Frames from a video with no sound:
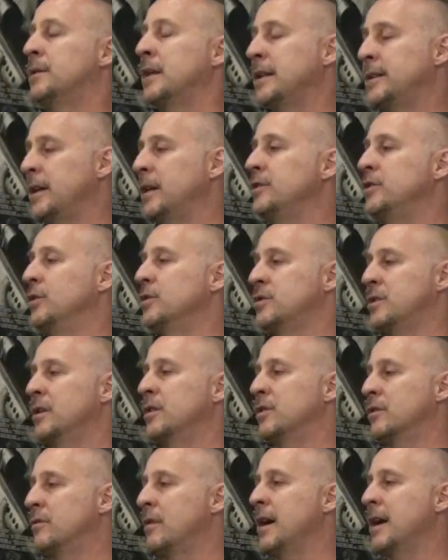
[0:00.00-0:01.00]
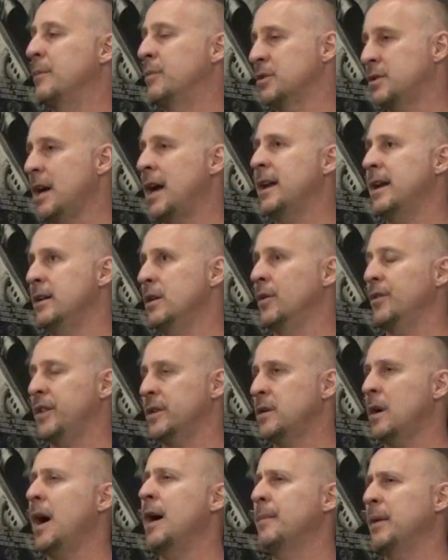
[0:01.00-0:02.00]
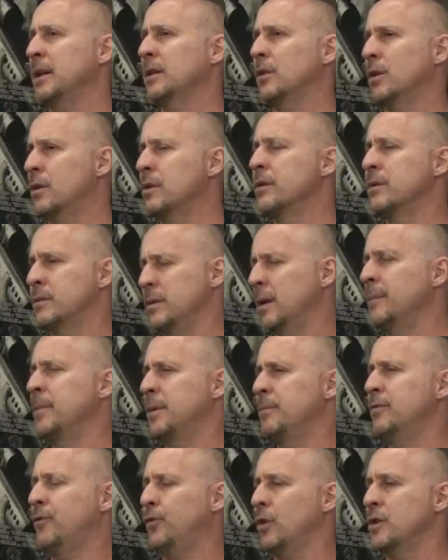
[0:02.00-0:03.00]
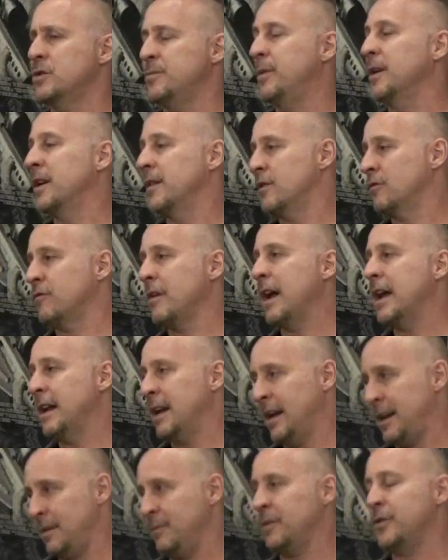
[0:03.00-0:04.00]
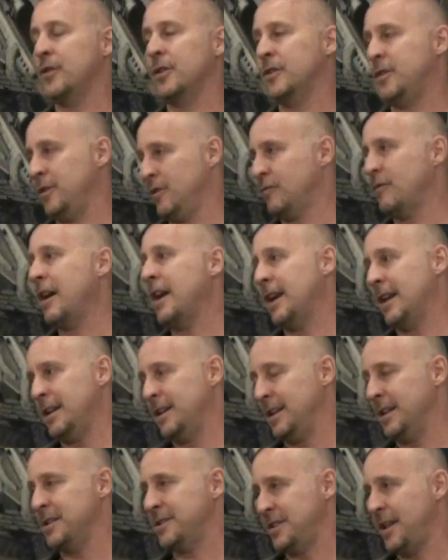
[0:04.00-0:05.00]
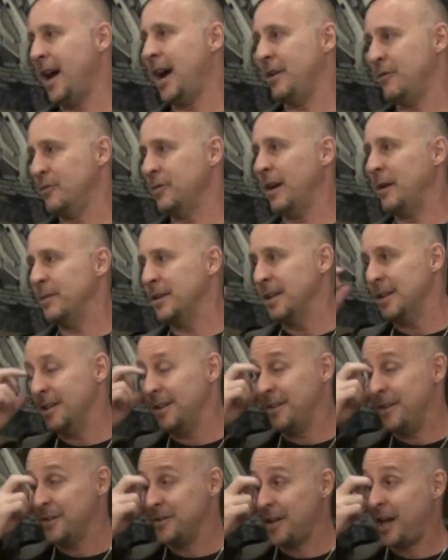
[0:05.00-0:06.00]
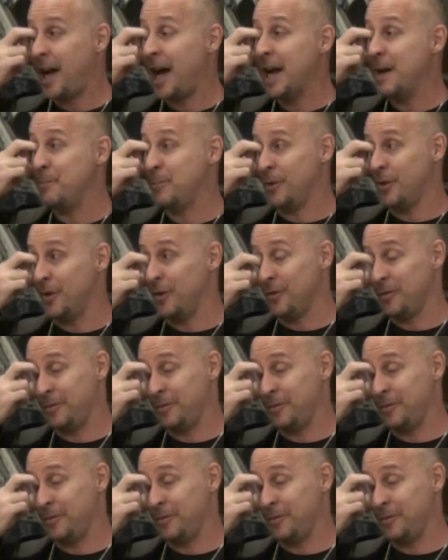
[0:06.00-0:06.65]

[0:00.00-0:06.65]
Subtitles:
They did use it in the raid, which I didn't know at the time. I learned, before, but in the raid, the raid is not, there's a hyper.